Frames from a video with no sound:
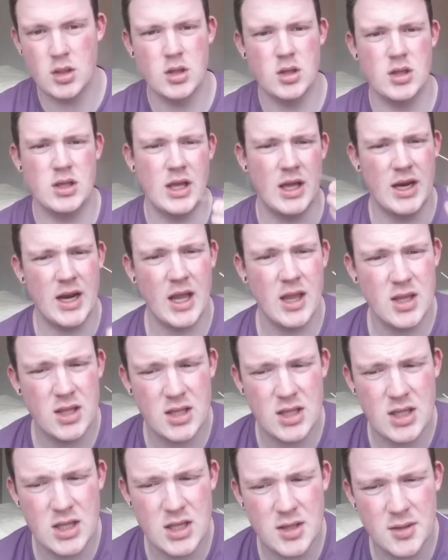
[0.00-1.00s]
You get an
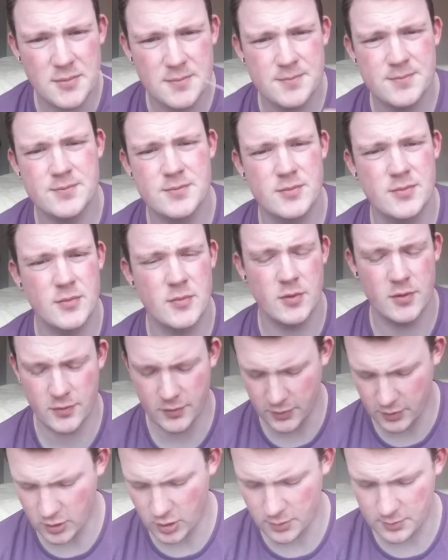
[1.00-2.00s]
Allen key
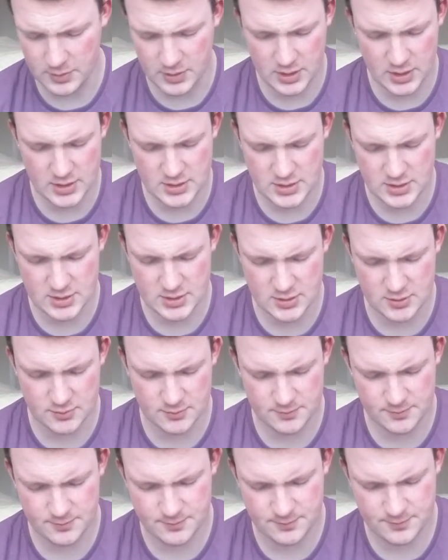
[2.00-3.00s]
for the RBA
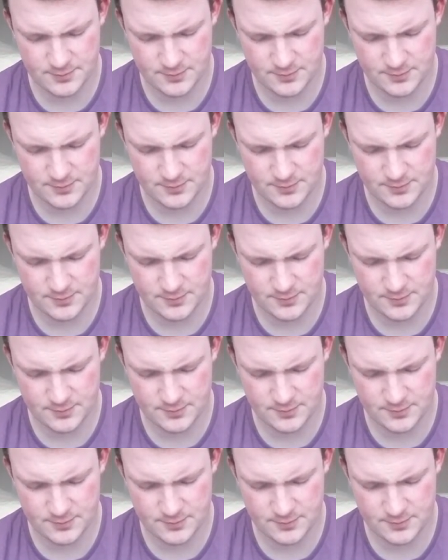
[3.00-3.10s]
system,